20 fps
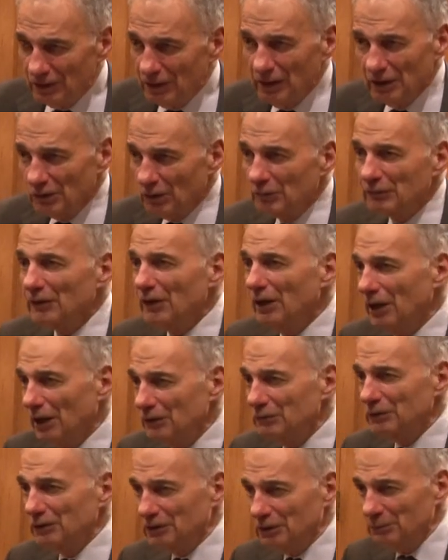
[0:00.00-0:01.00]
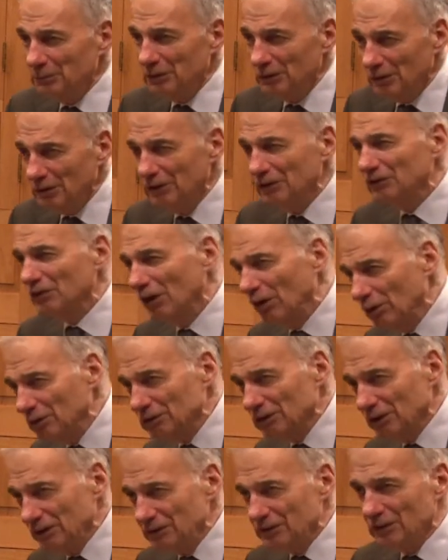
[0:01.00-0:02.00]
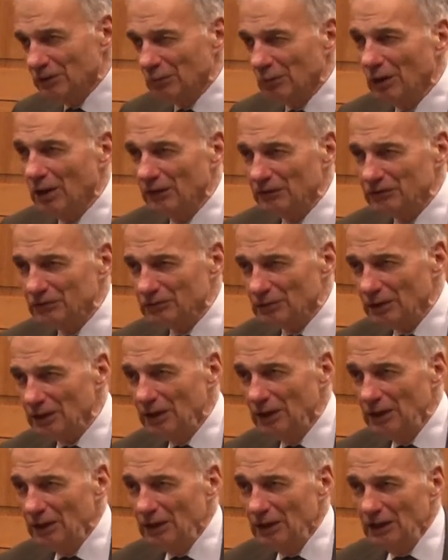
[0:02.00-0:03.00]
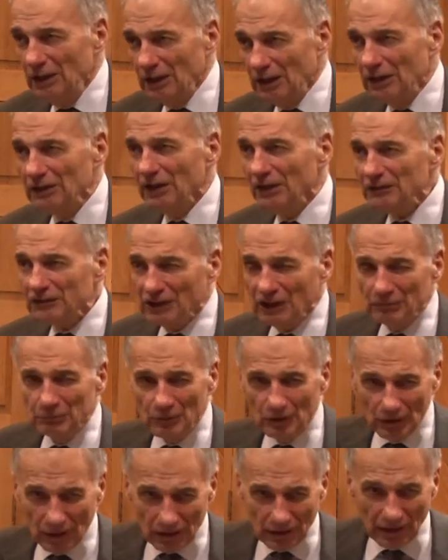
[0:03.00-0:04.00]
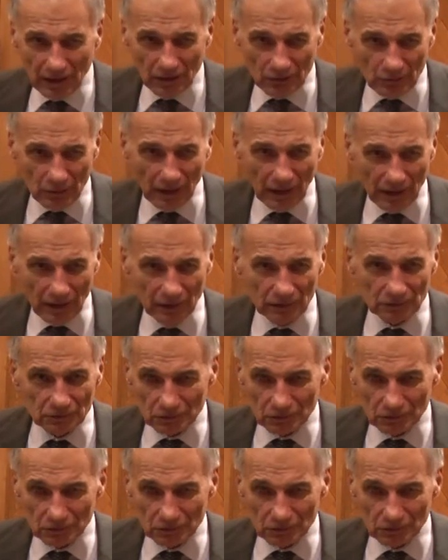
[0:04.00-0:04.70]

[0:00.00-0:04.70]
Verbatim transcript: in, in over 100 communities, Oakland to Wall Street. Now, let's give them a lot of credit.